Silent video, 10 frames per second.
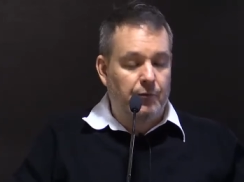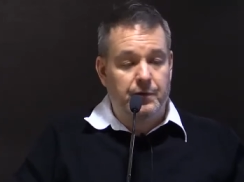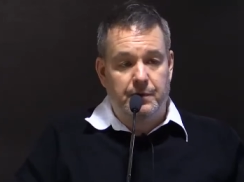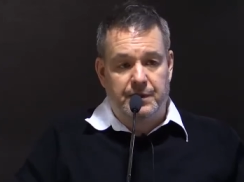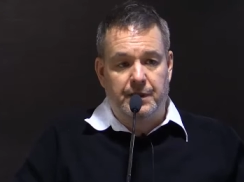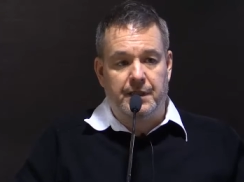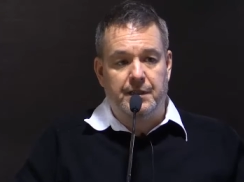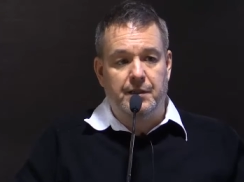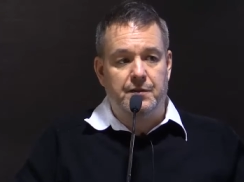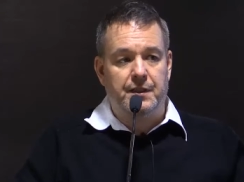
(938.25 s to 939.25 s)

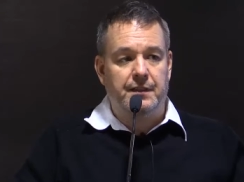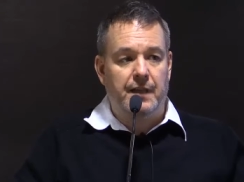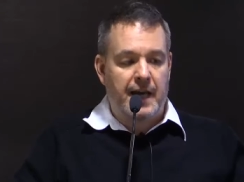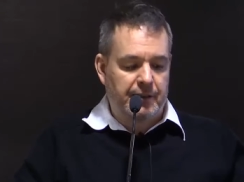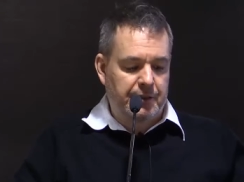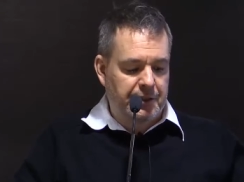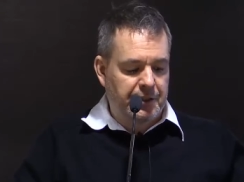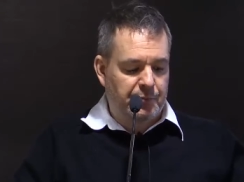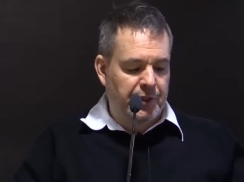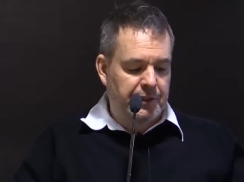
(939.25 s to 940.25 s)
started using atlas
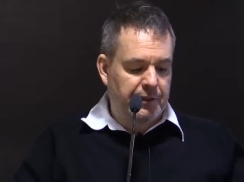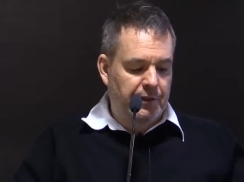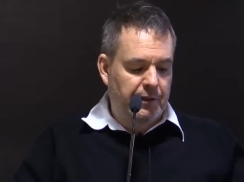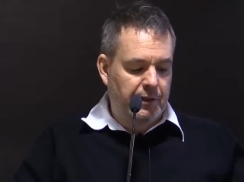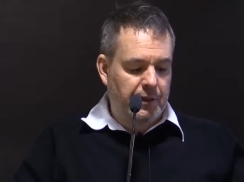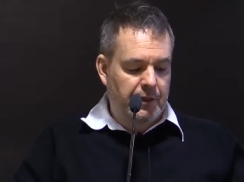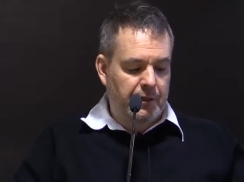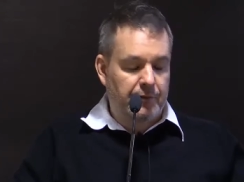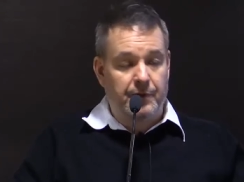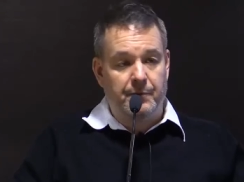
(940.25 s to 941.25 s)
sheets printed
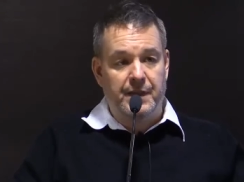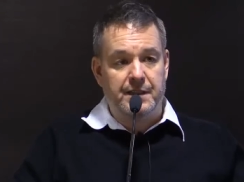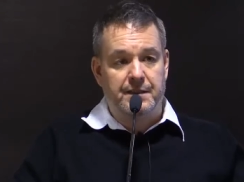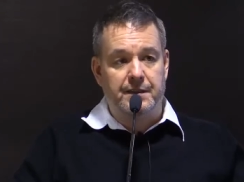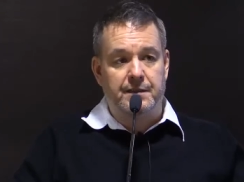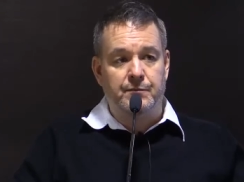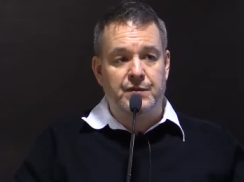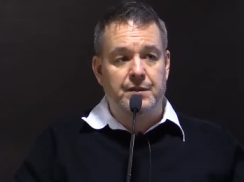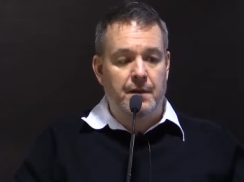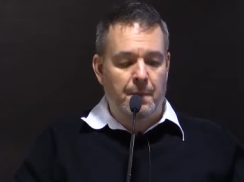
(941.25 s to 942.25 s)
from these
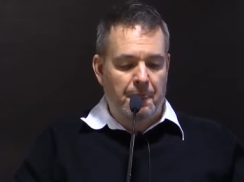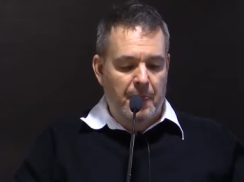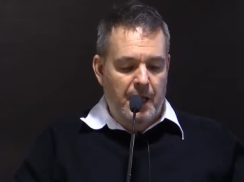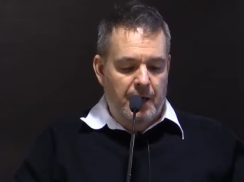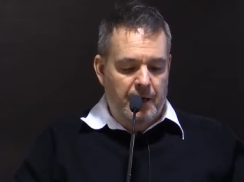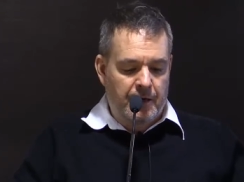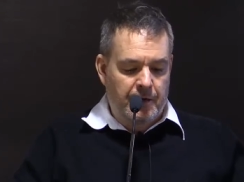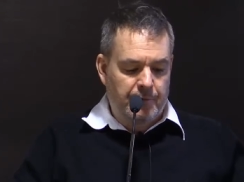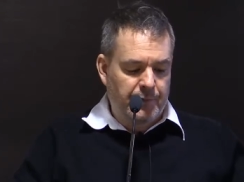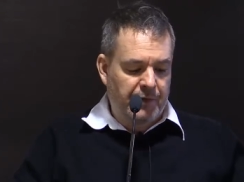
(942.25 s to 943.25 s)
systems,
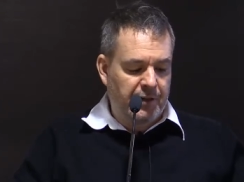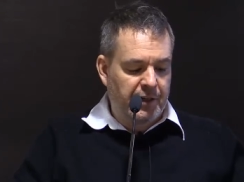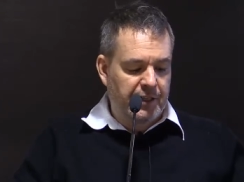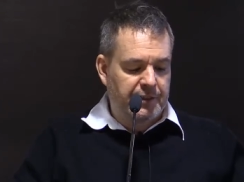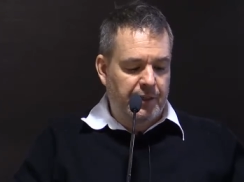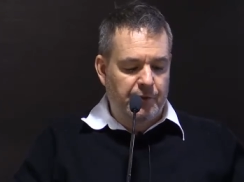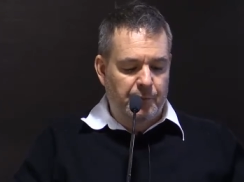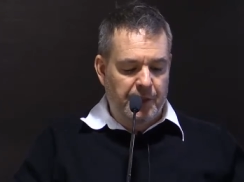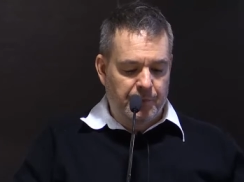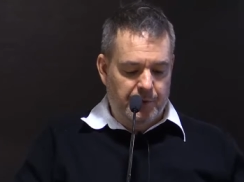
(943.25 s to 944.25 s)
and various other
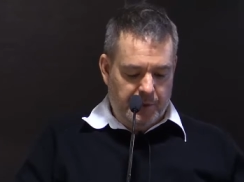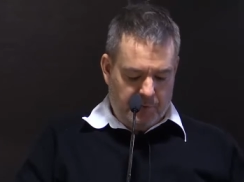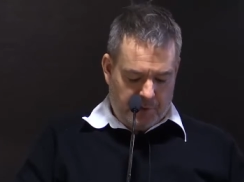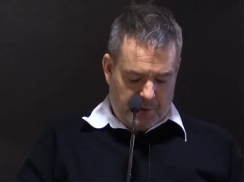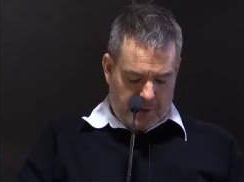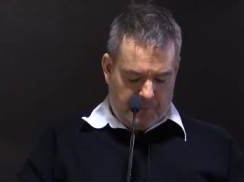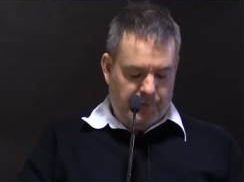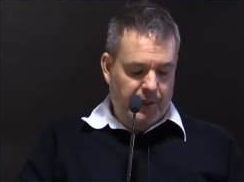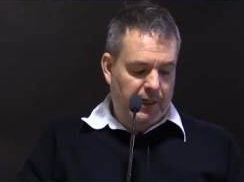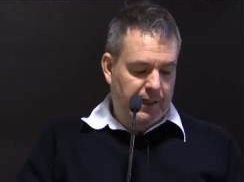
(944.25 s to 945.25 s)
people that were
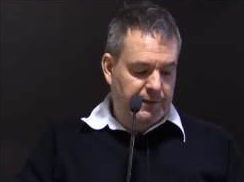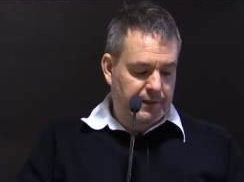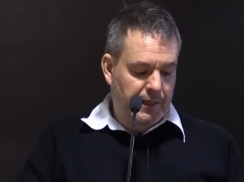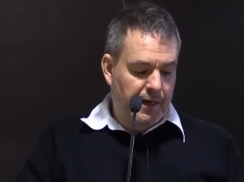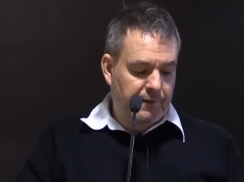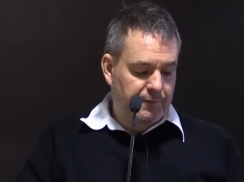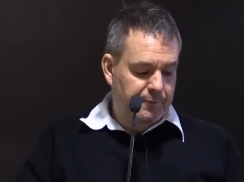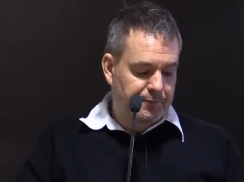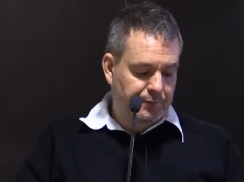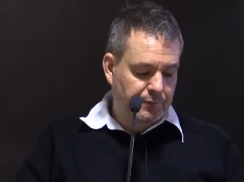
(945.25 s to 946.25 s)
frontline staff.
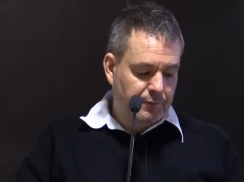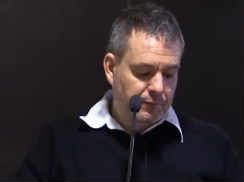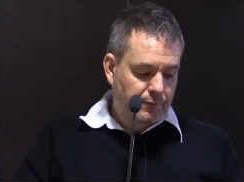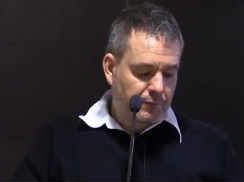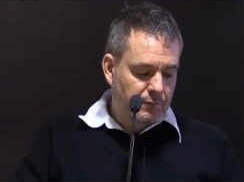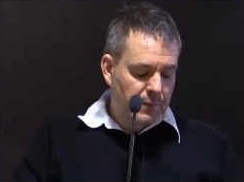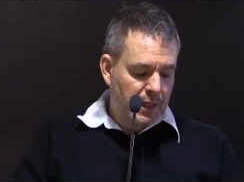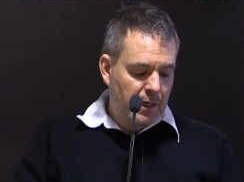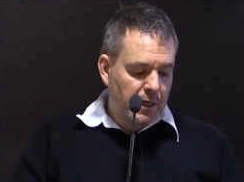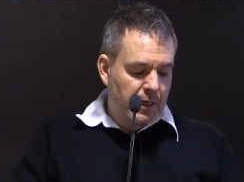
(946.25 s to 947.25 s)

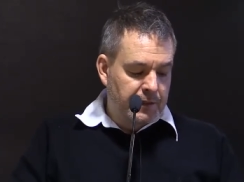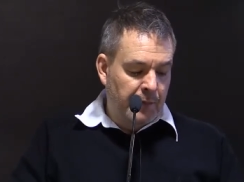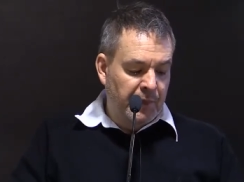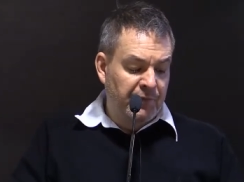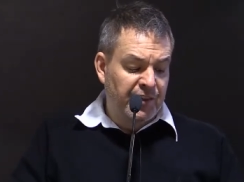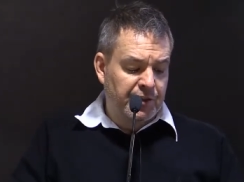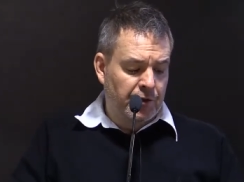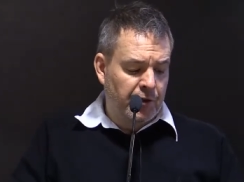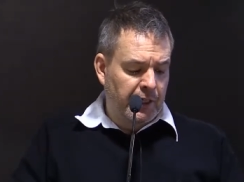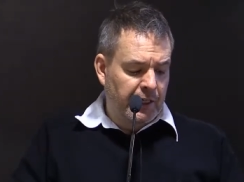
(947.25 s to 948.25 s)
Some
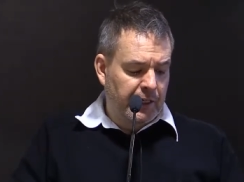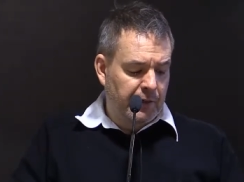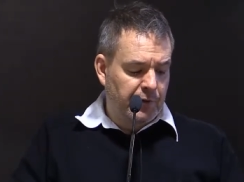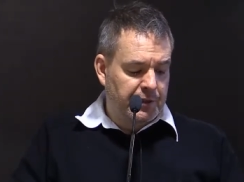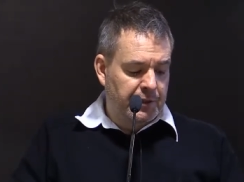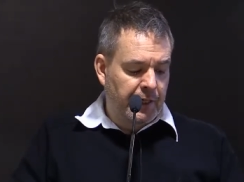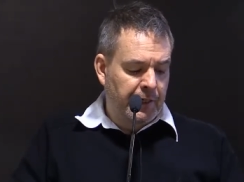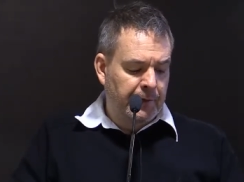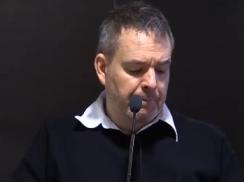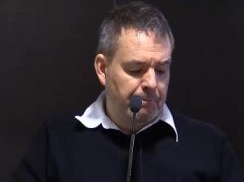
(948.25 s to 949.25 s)
inventory, like I was saying,